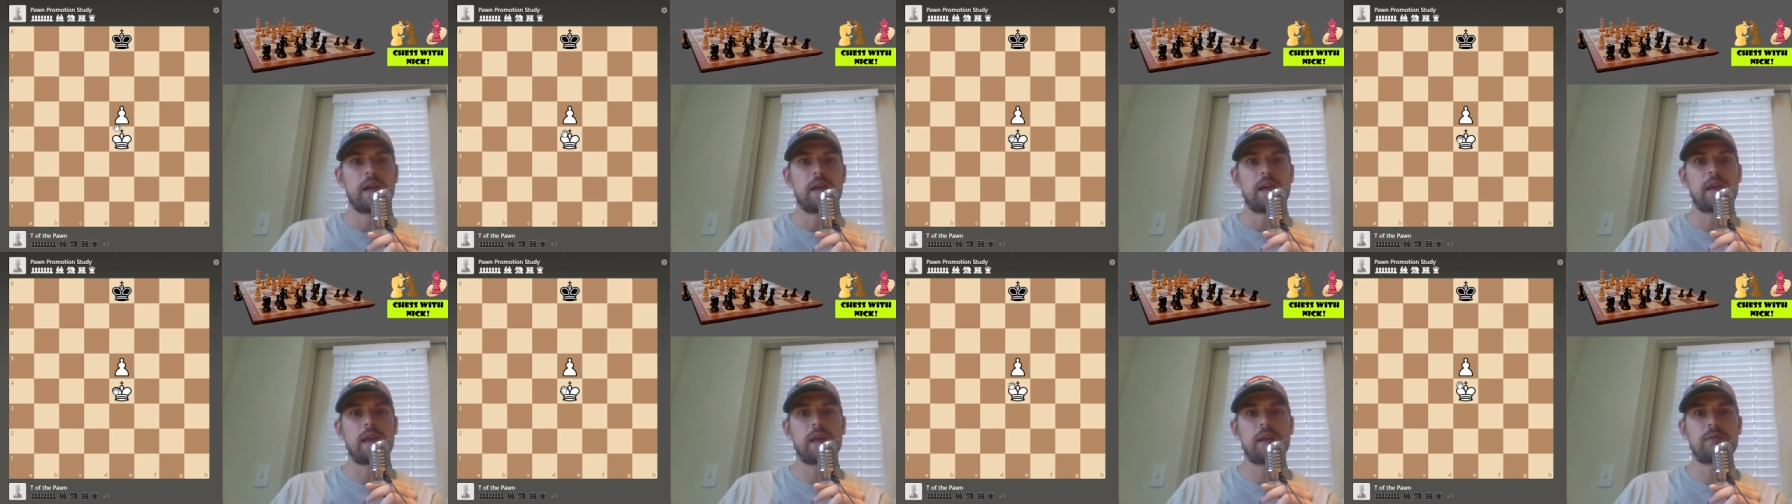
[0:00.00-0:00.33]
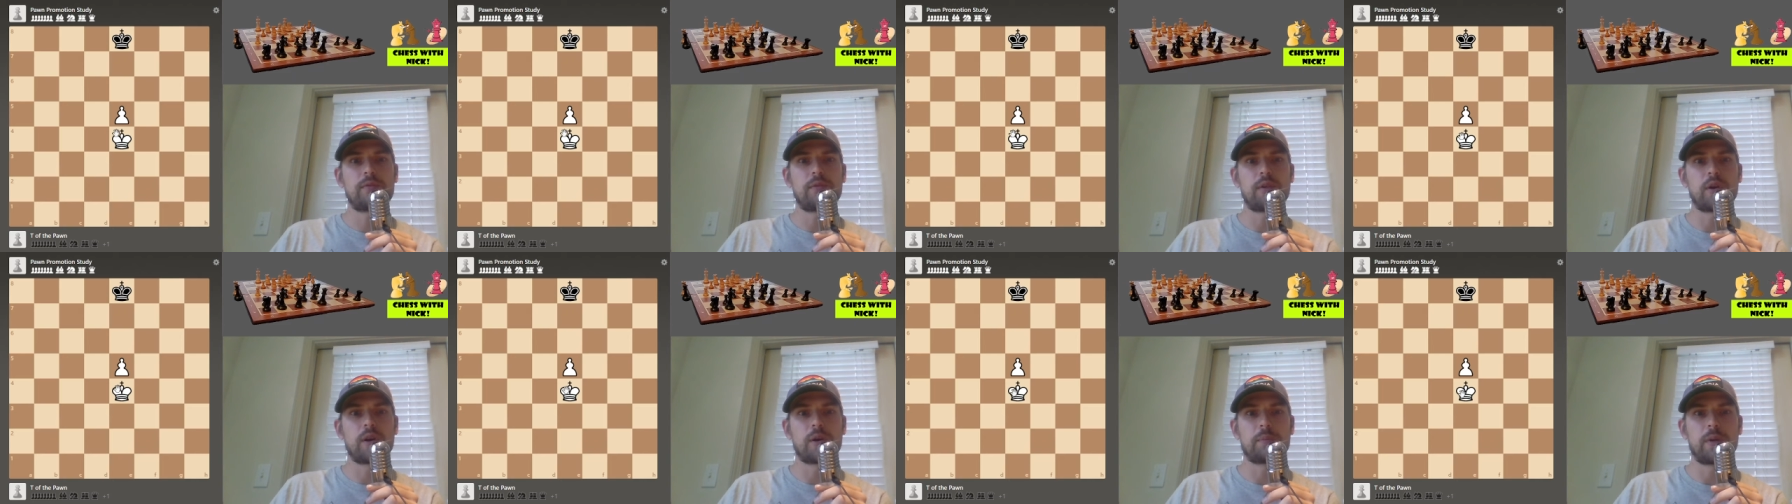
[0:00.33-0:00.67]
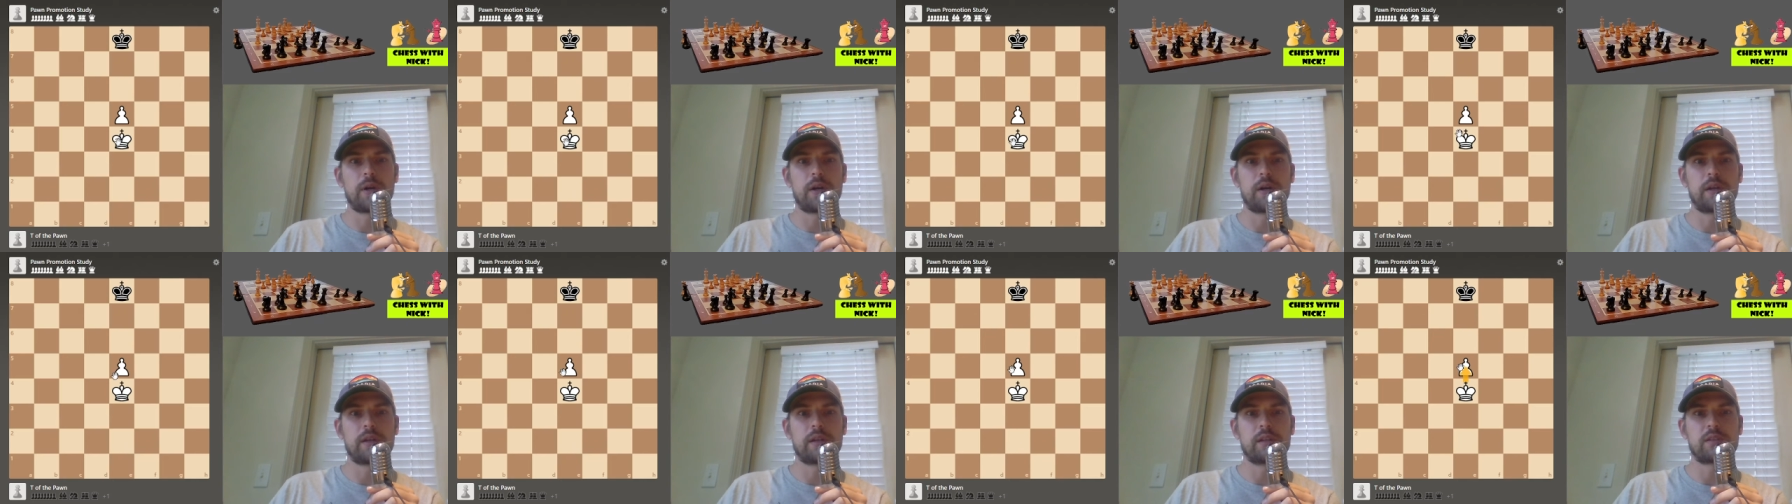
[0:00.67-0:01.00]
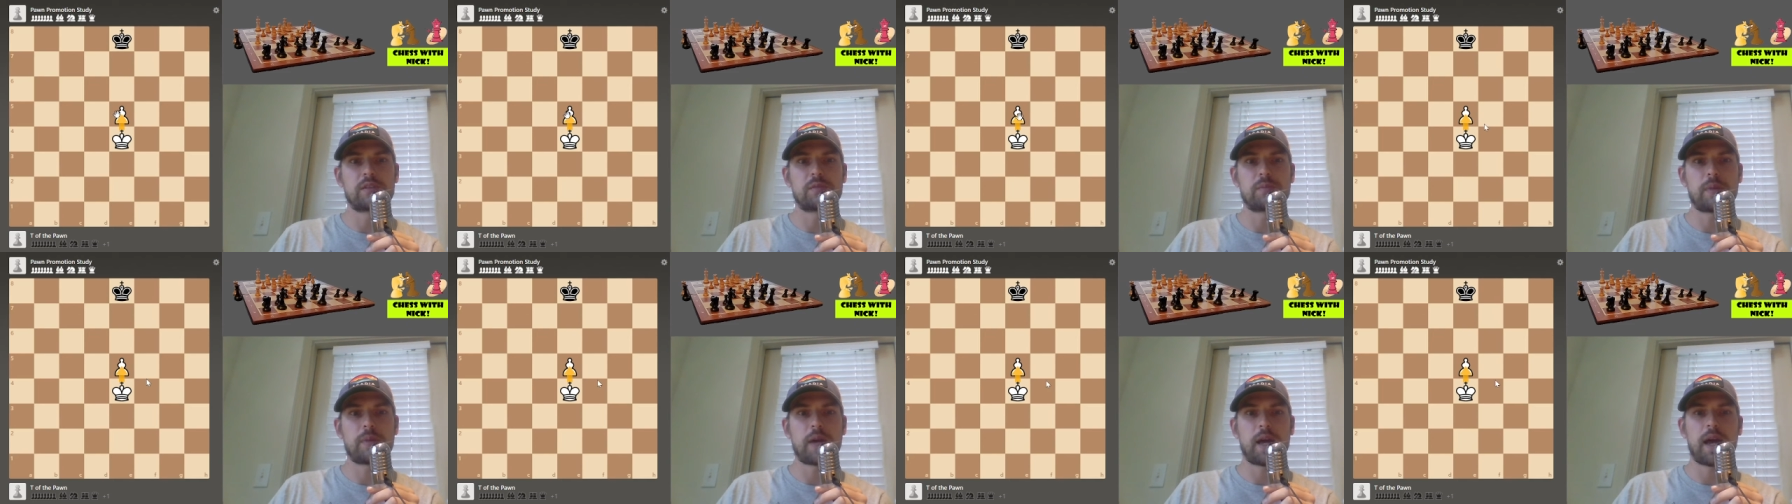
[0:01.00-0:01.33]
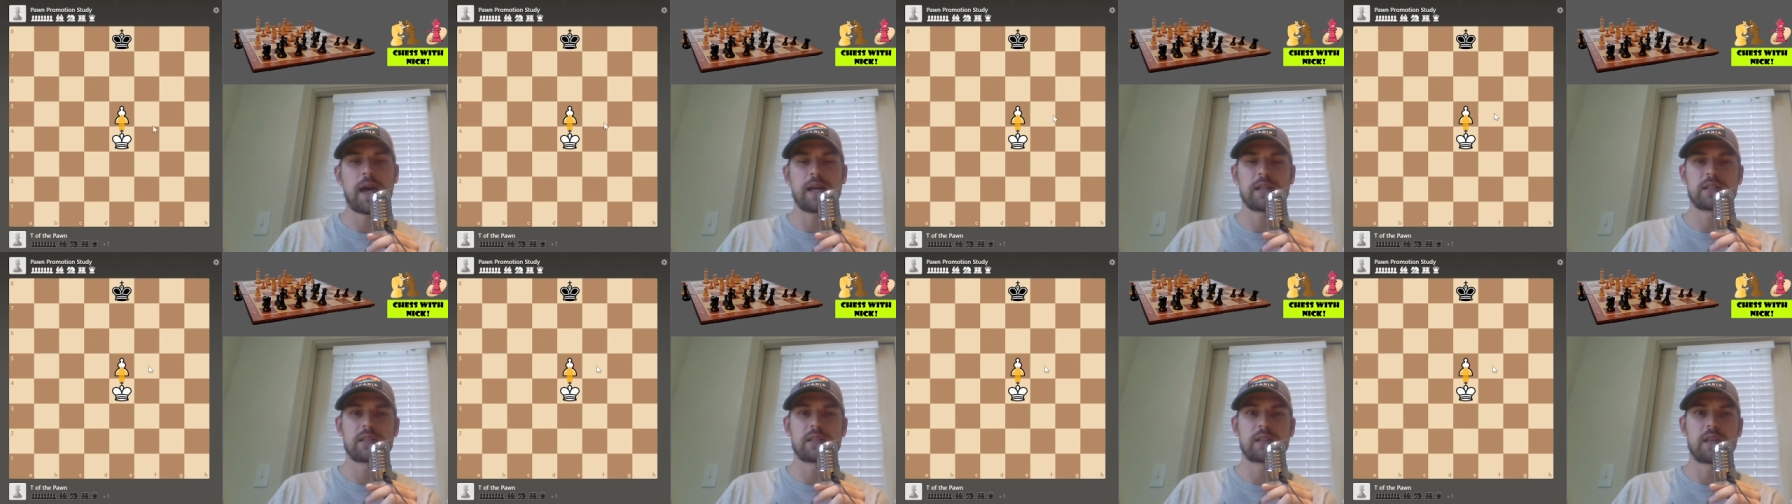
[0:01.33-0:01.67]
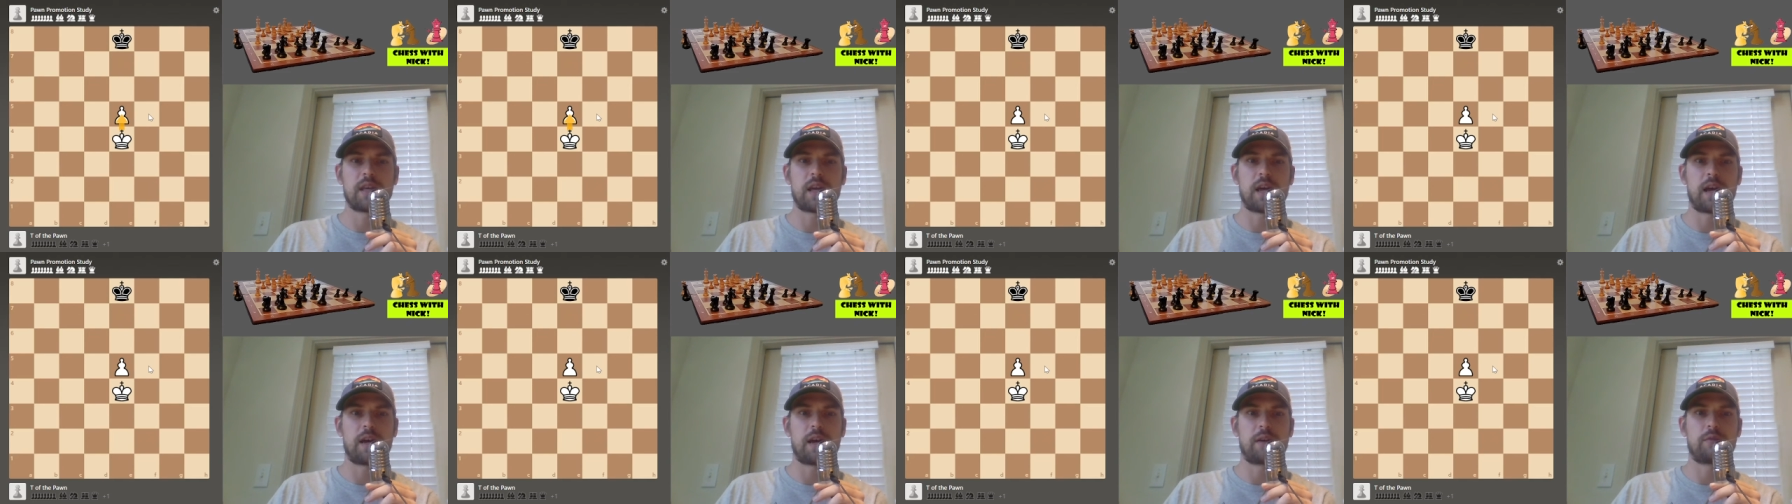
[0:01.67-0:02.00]
If our pawn is past
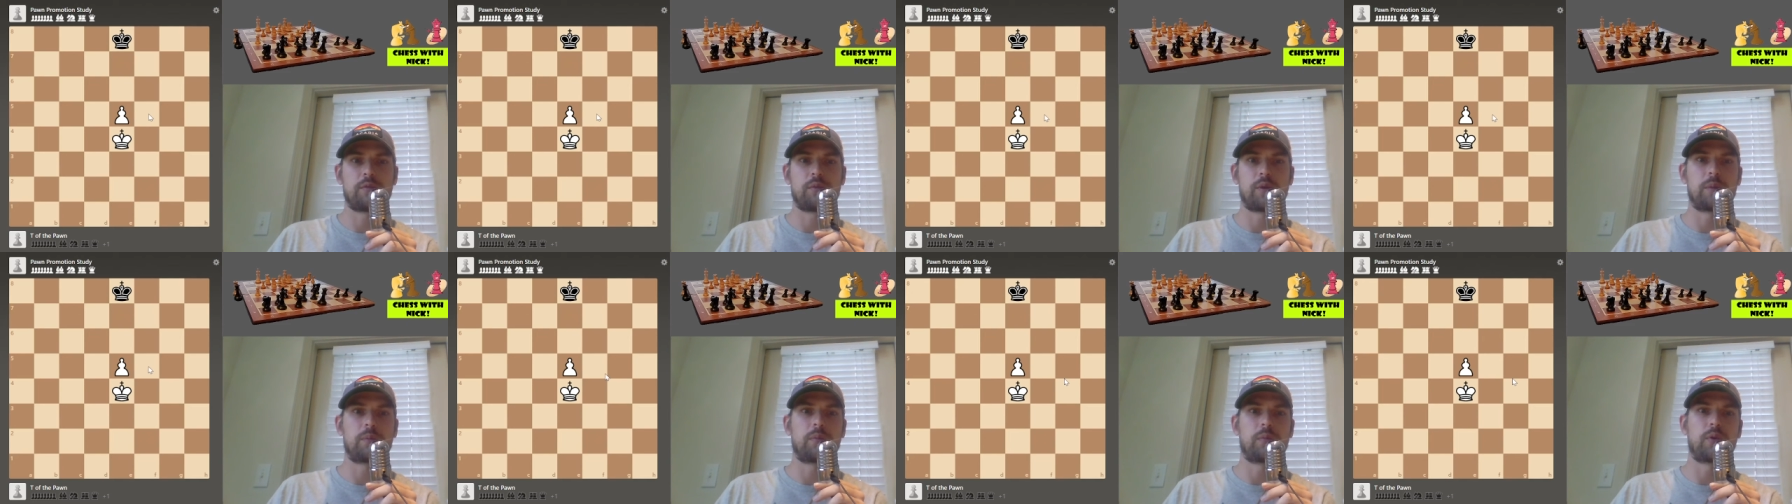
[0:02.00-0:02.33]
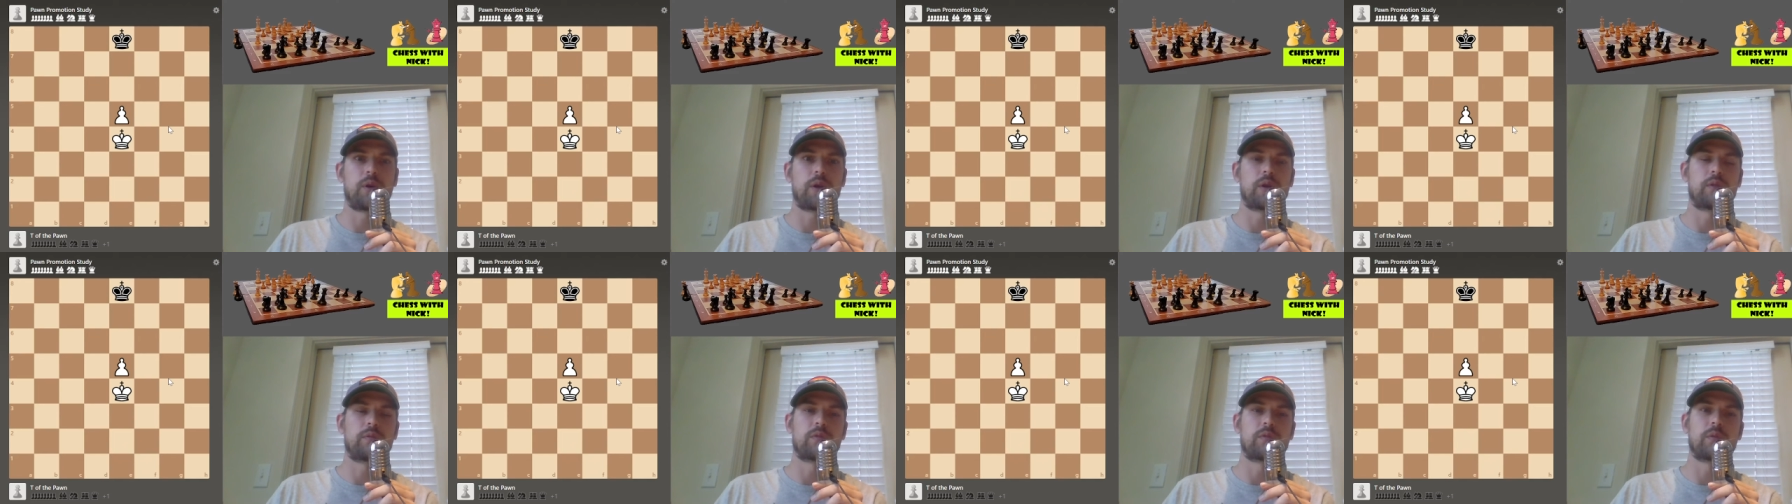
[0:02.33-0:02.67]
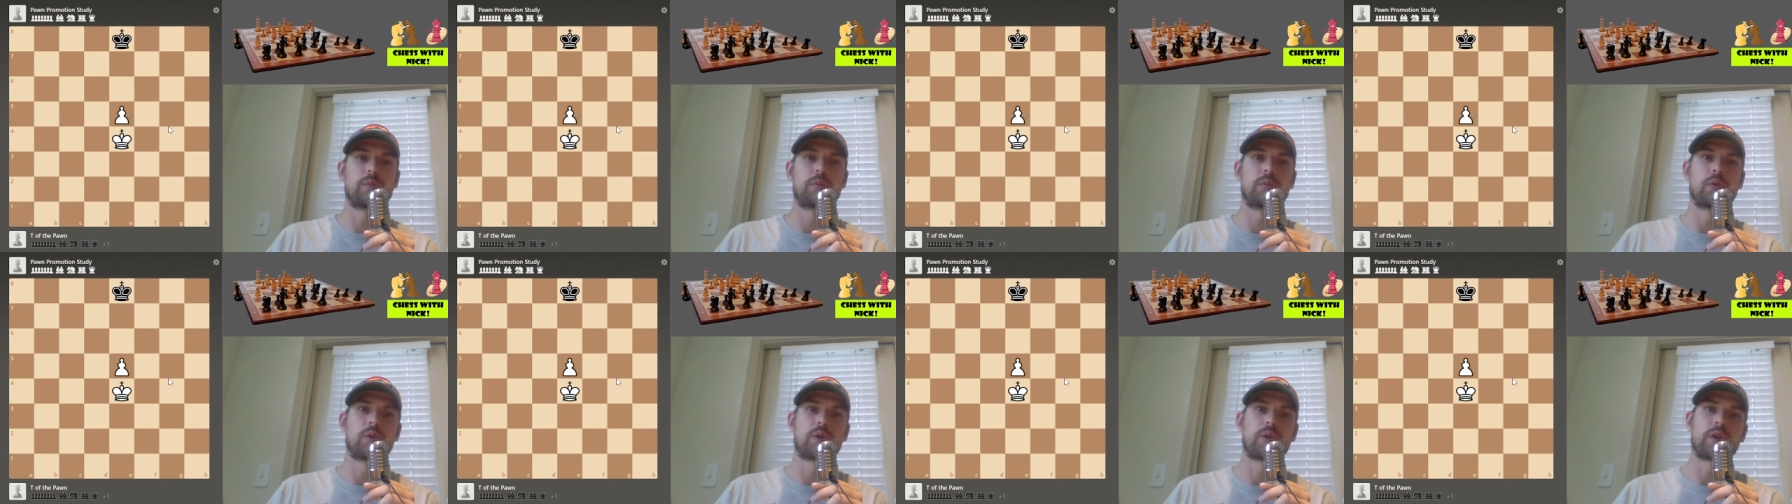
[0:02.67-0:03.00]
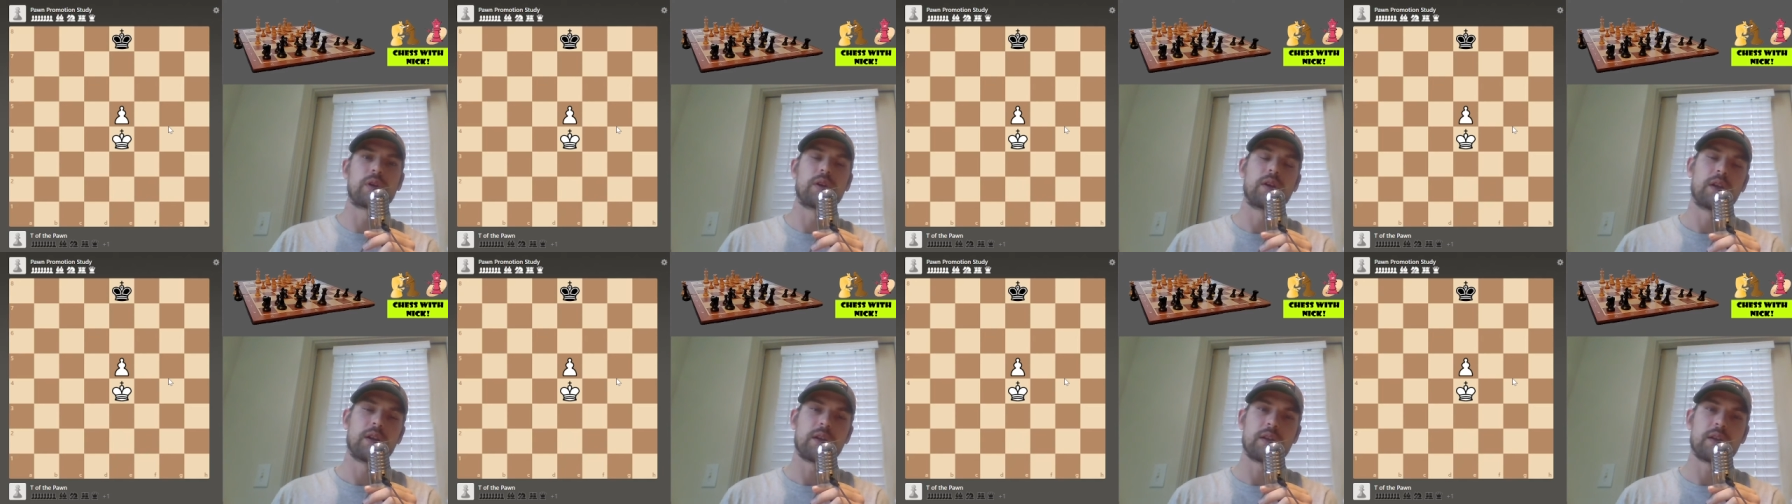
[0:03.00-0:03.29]
the halfway point of the board,